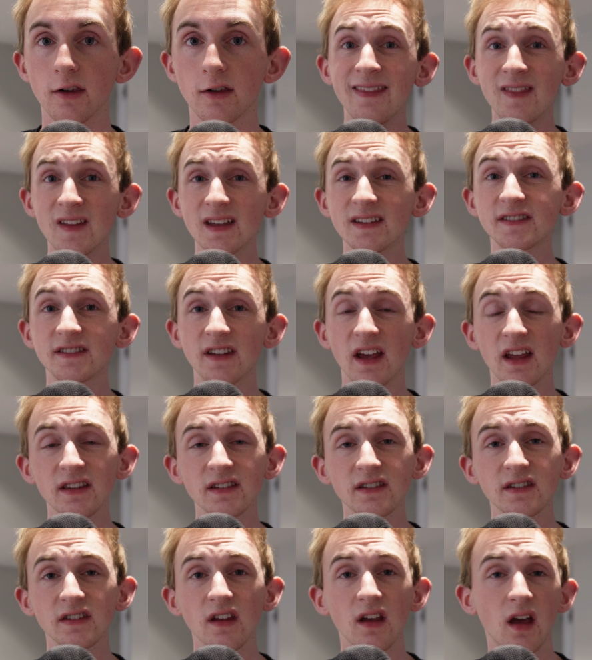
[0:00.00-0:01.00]
In this
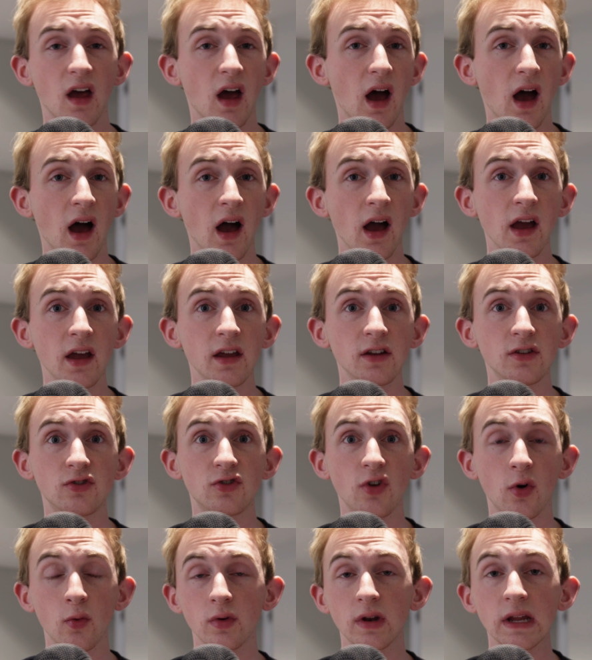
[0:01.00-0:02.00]
sense, I
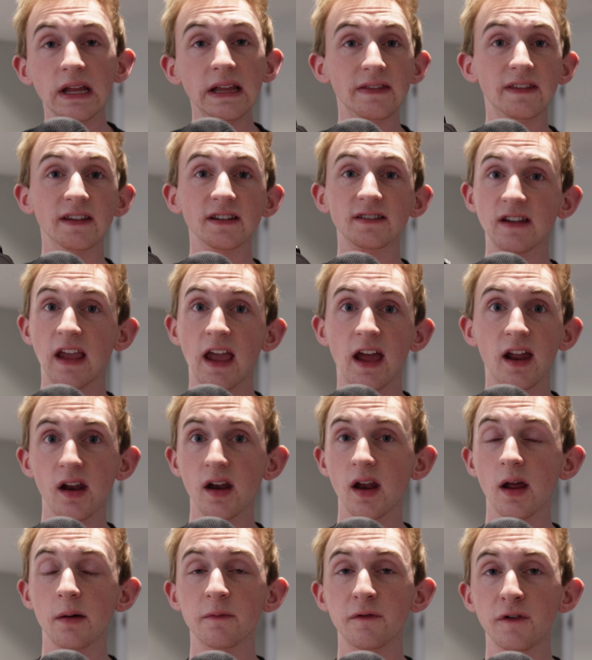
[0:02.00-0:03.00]
don't need this
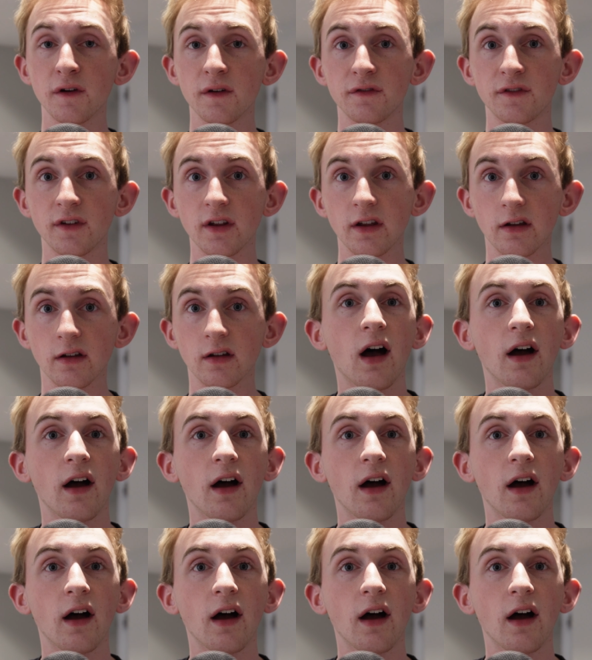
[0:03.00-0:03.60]
Canon M50.